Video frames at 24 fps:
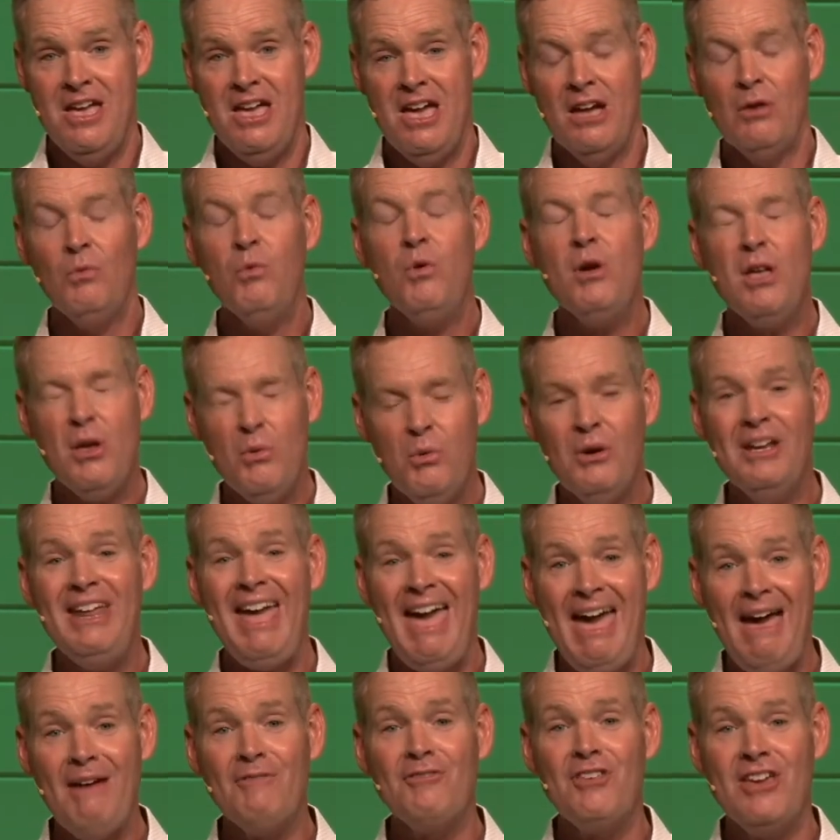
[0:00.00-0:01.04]
And we would
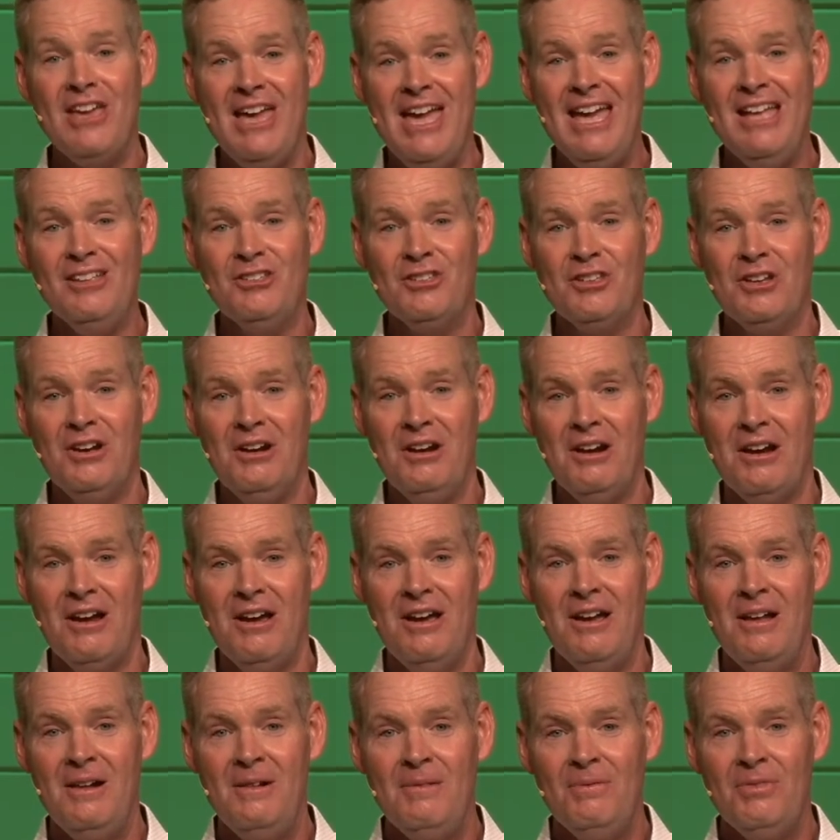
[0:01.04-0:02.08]
have the answer.
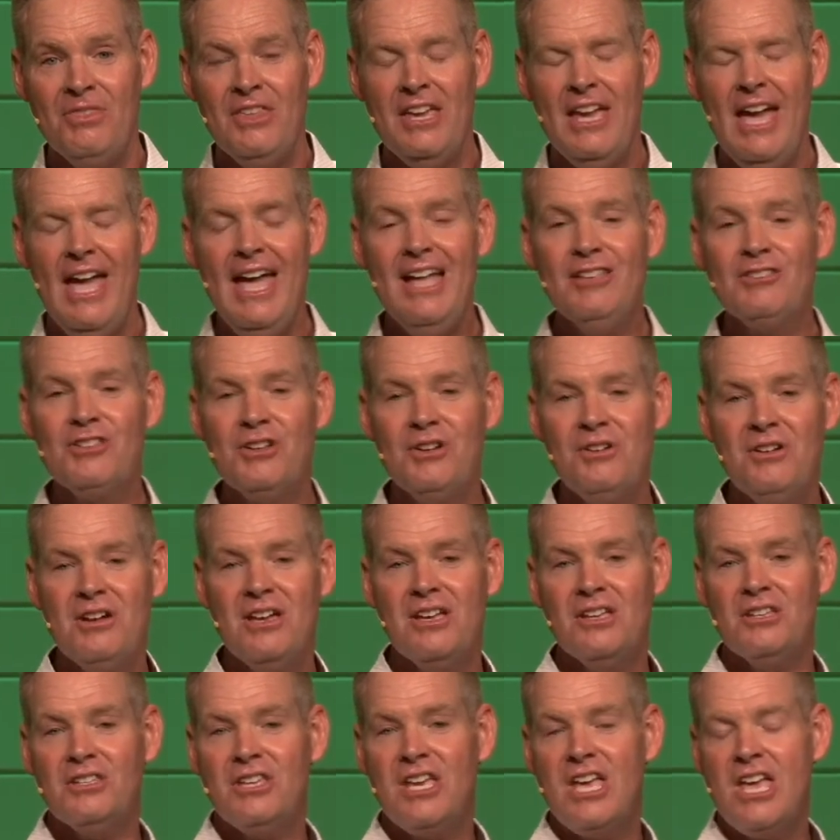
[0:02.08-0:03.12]
The answer
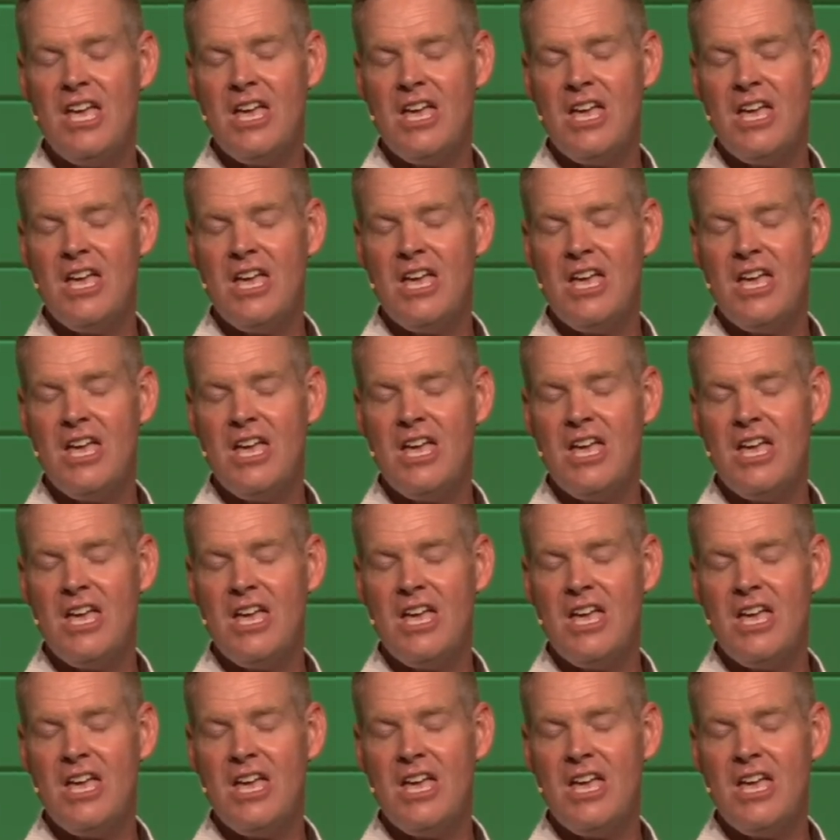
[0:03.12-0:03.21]
is,